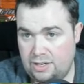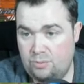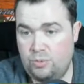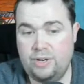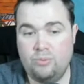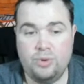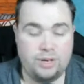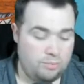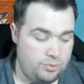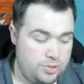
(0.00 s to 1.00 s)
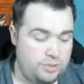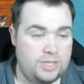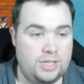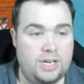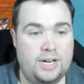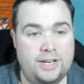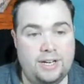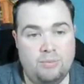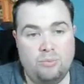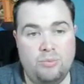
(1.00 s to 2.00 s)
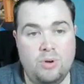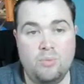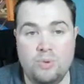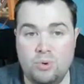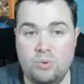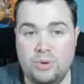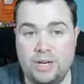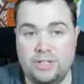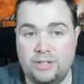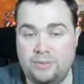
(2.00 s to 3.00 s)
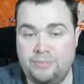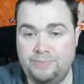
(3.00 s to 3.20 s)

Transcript: and we're not producing clay yet, and we will need to.